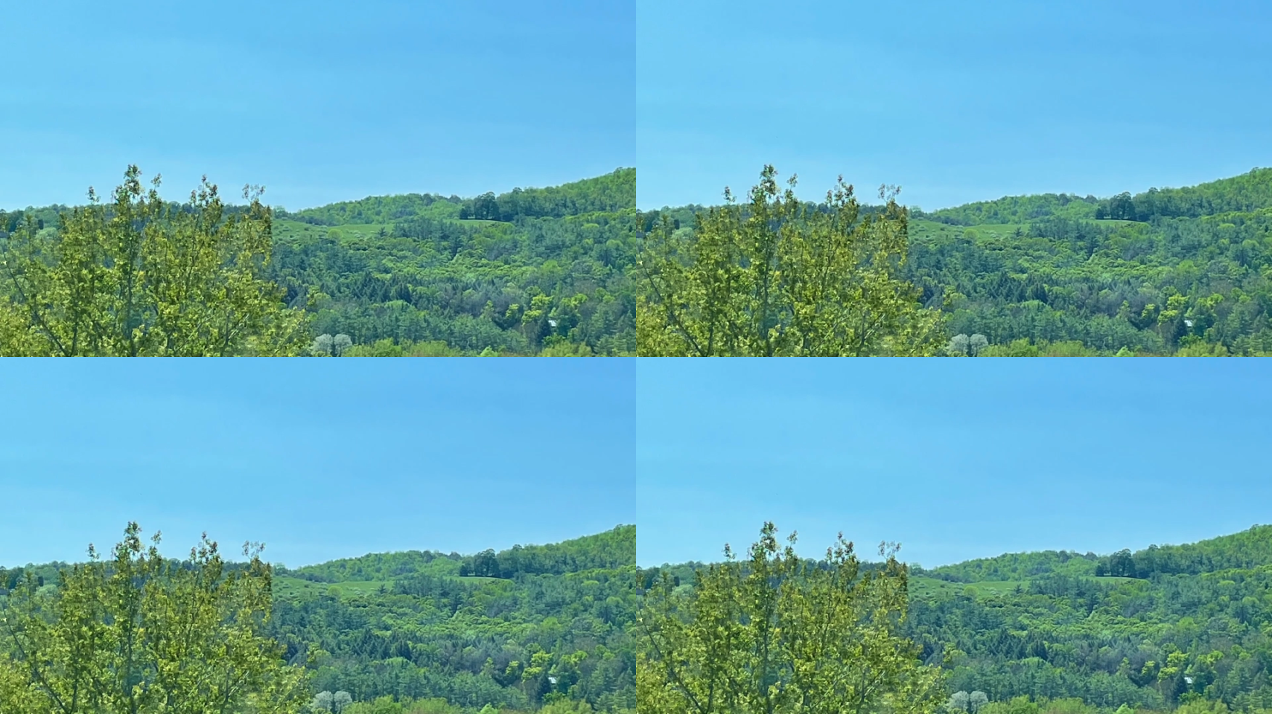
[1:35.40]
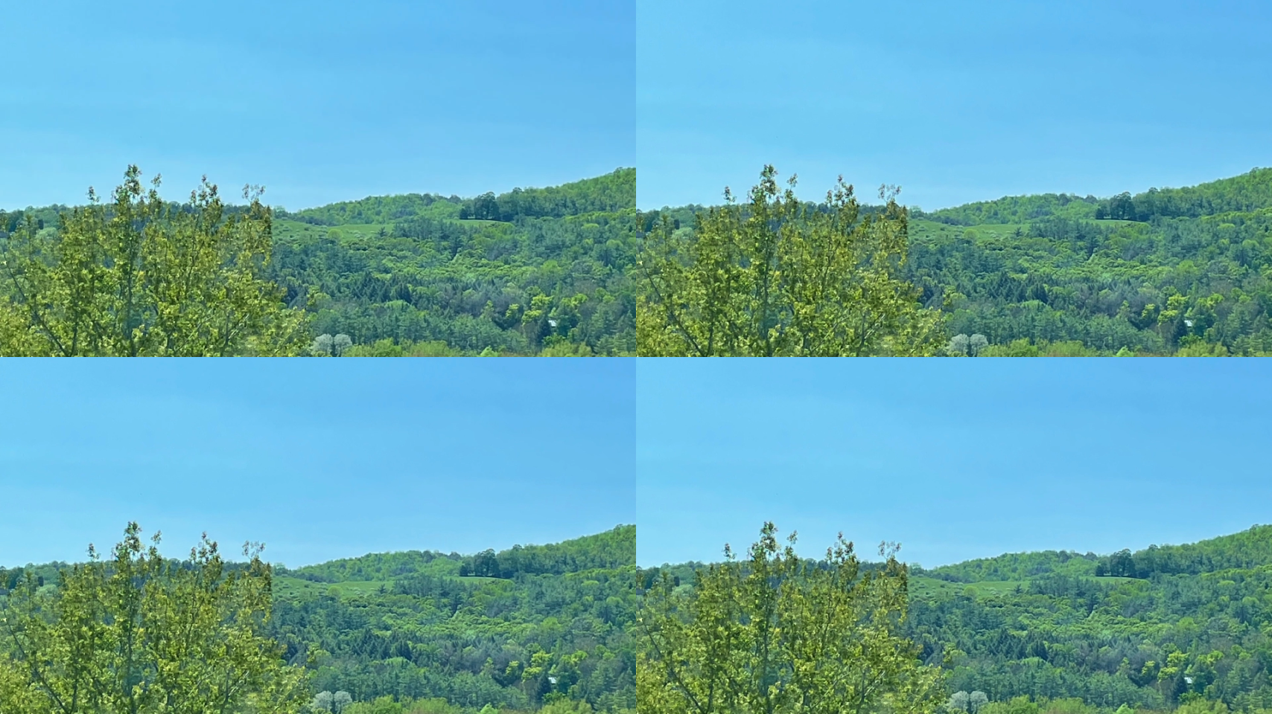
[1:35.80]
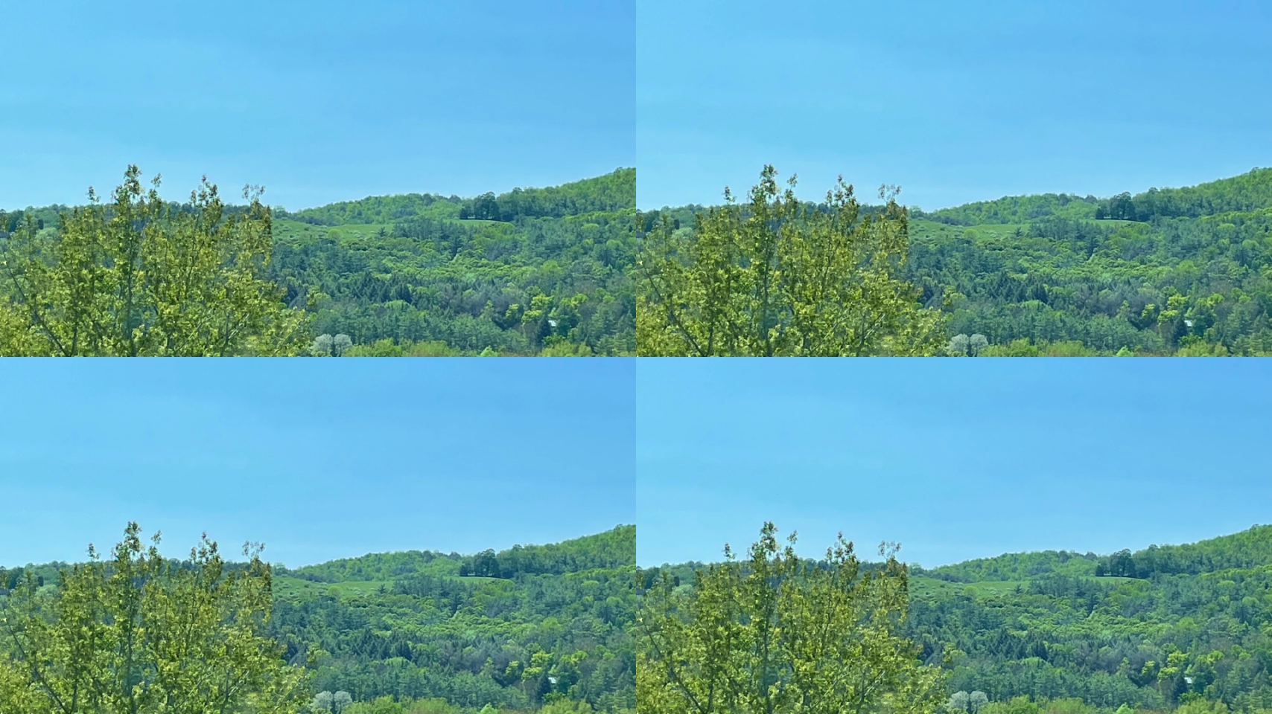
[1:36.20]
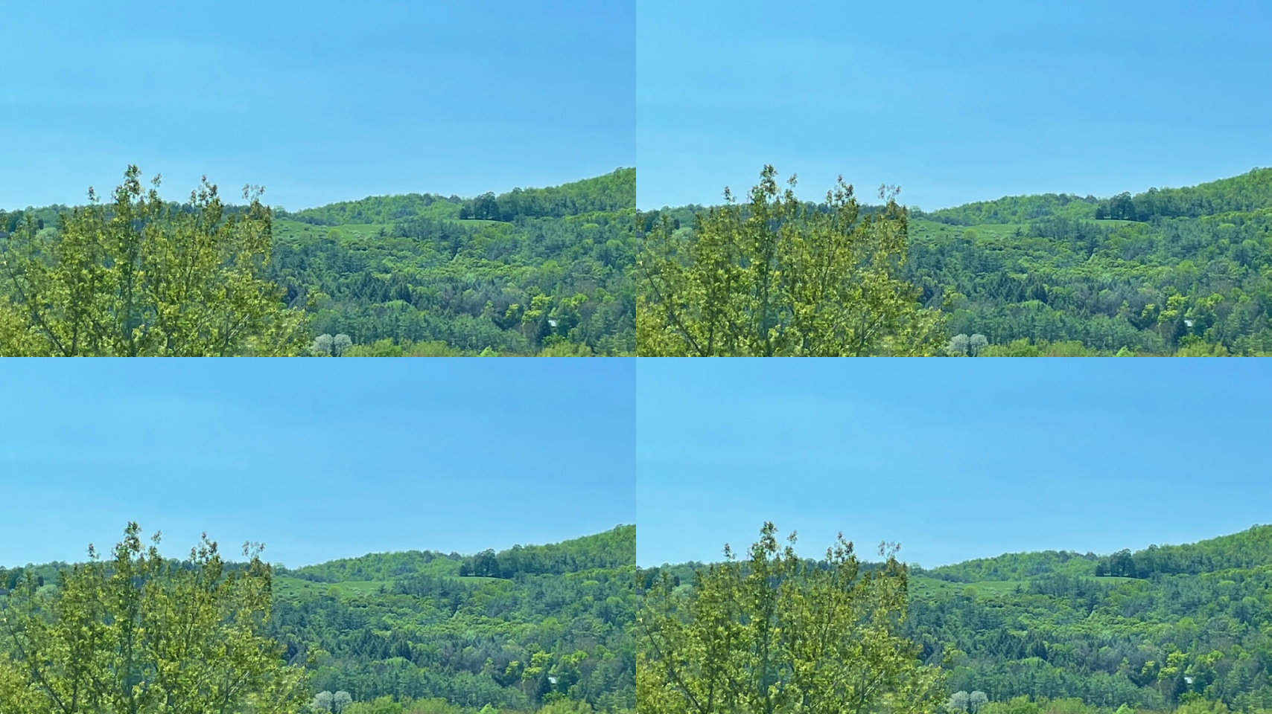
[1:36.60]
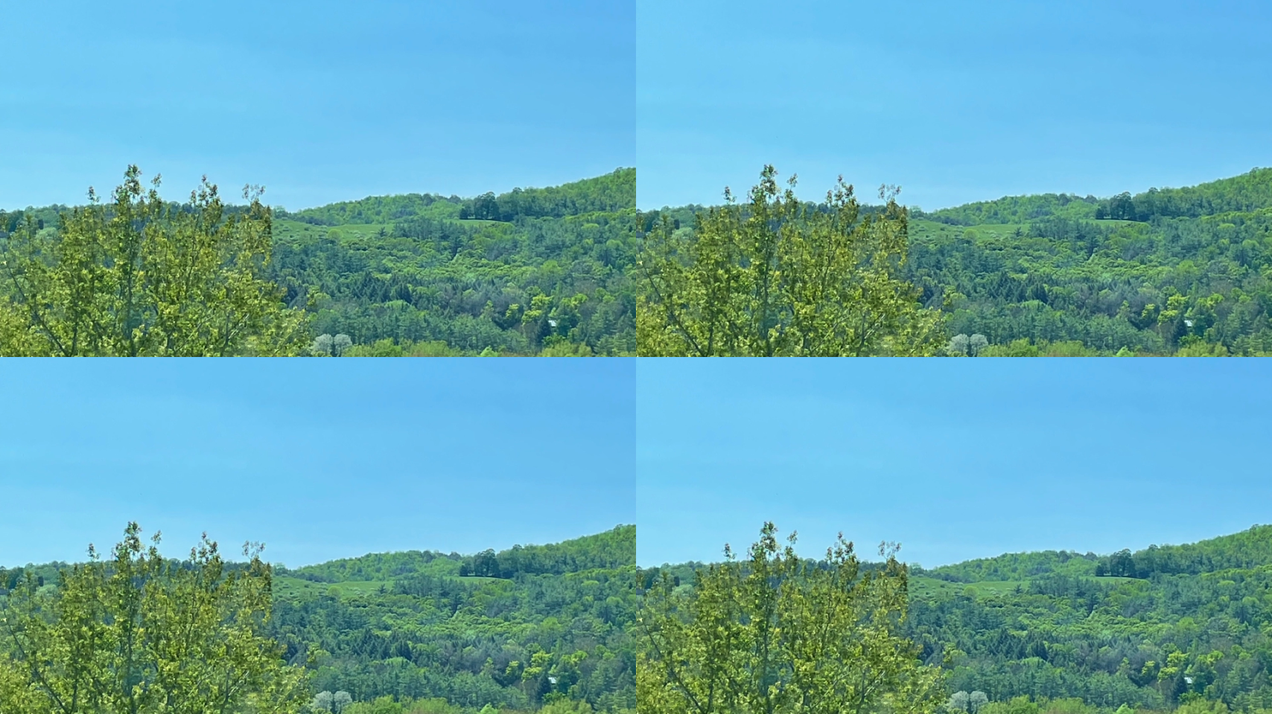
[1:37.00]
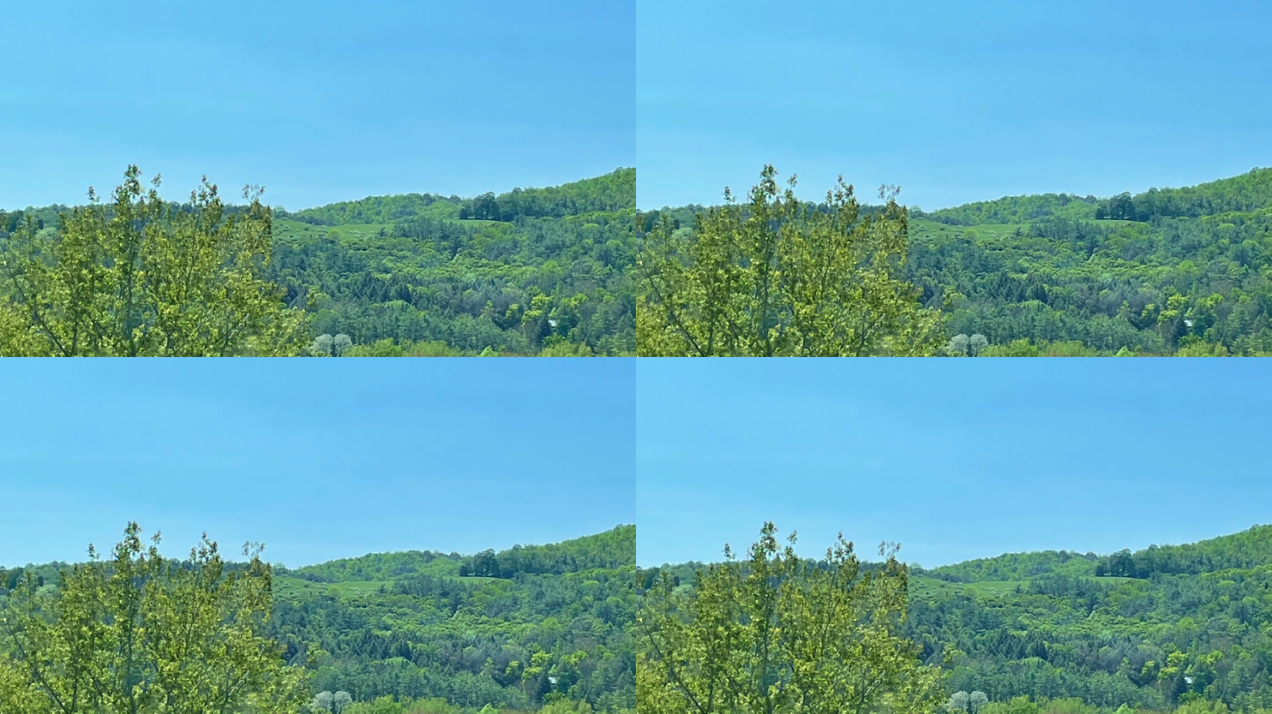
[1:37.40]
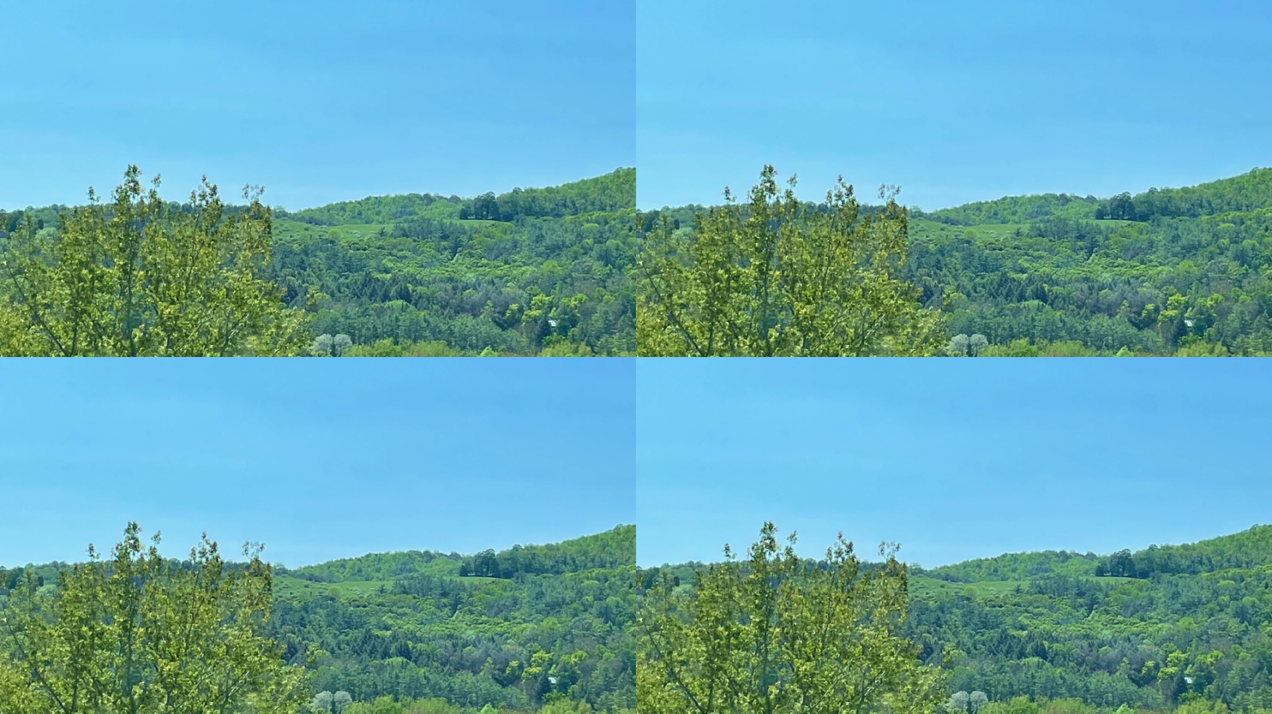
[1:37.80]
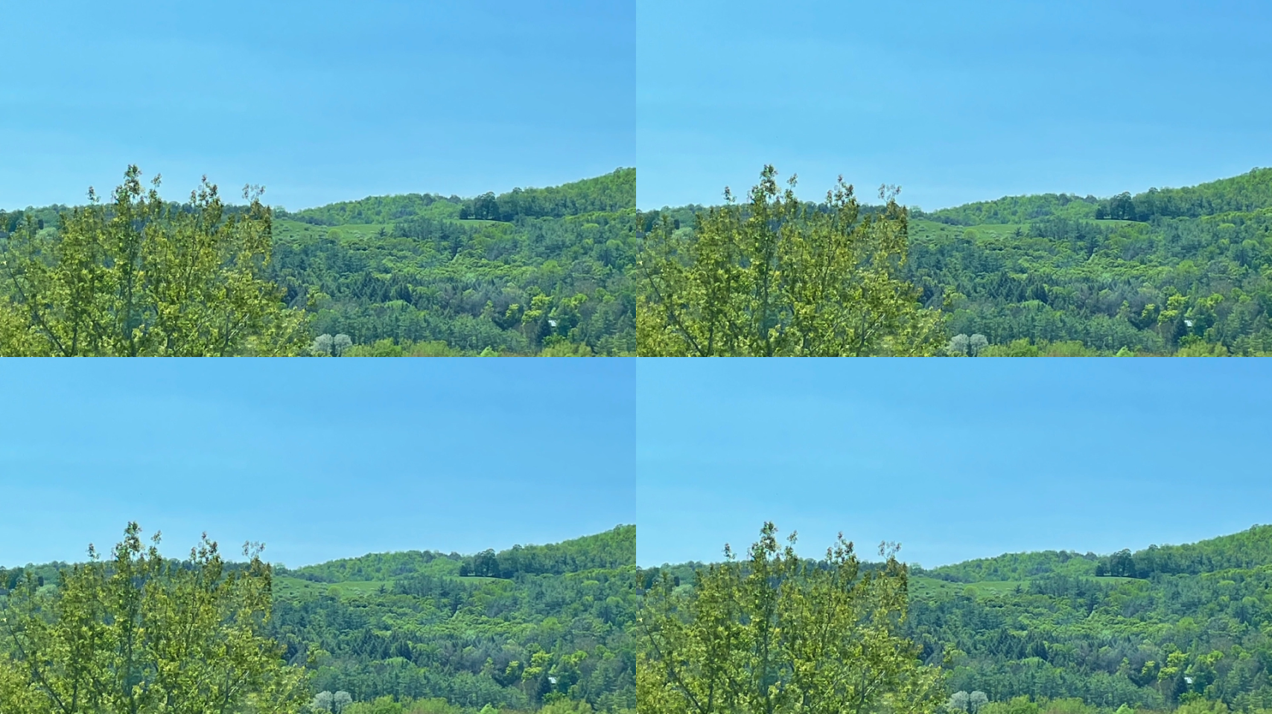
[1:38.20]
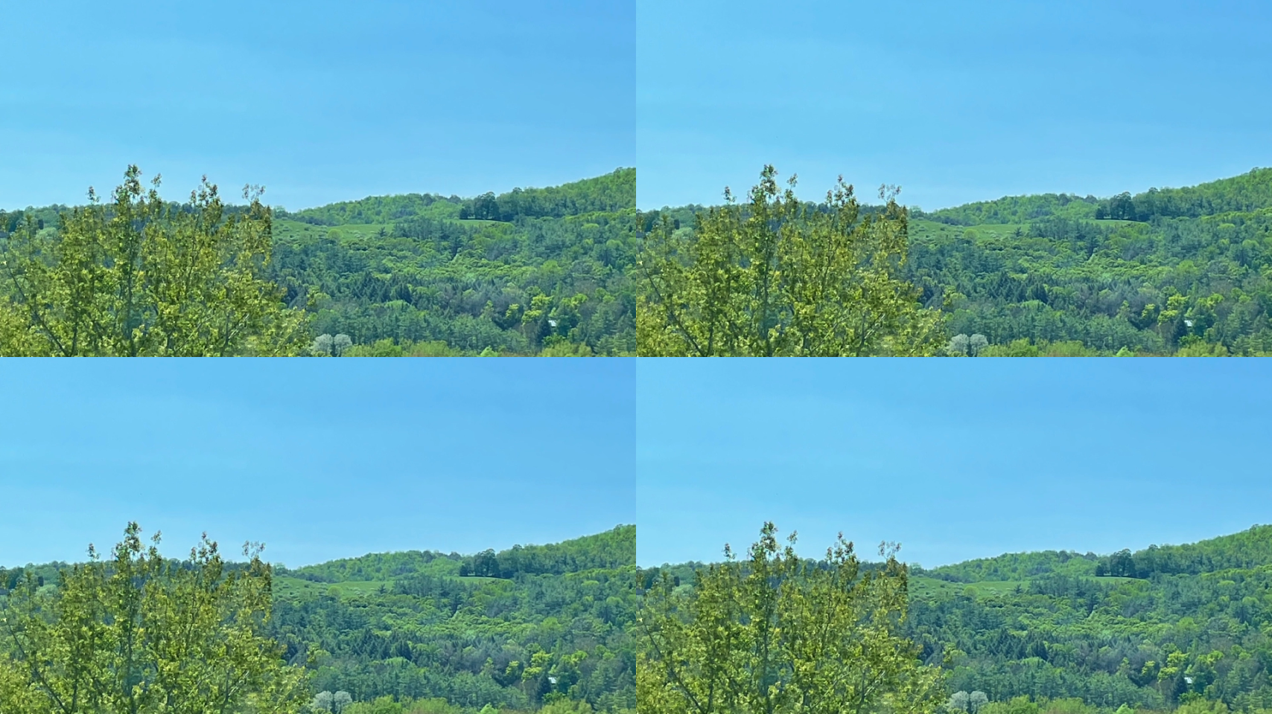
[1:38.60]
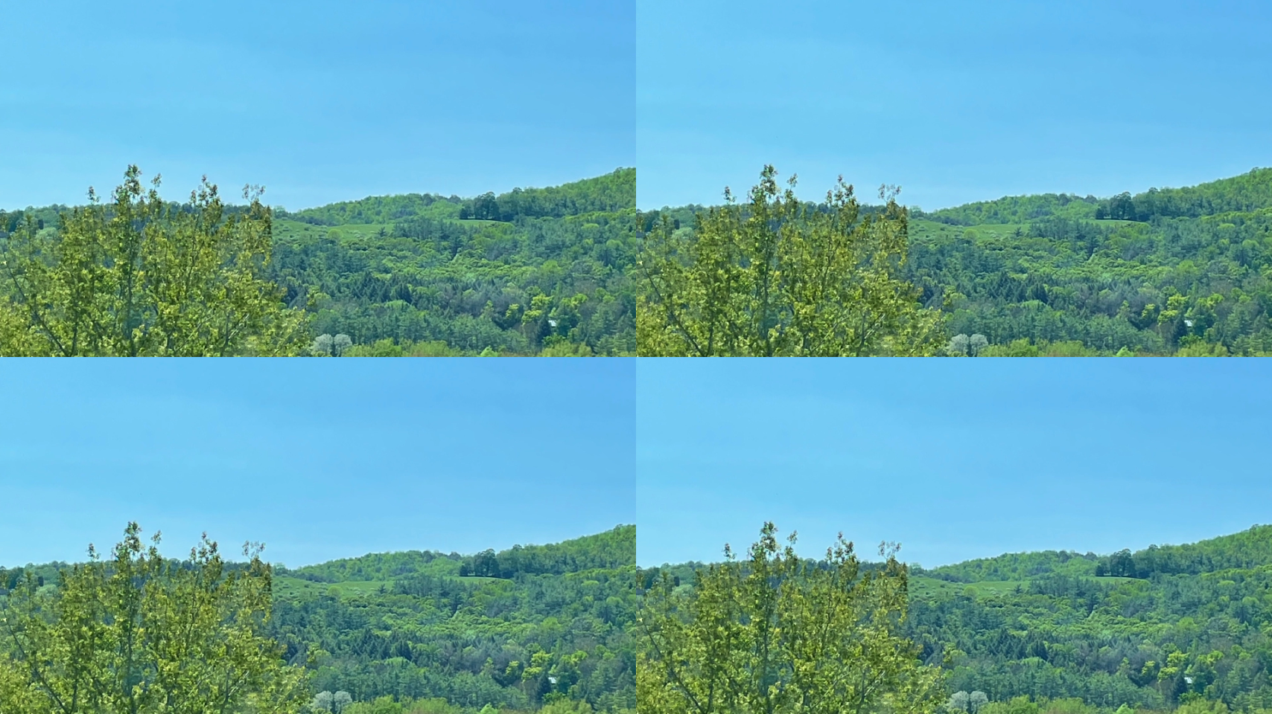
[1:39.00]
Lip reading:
No face is visible, so there are no lips to read.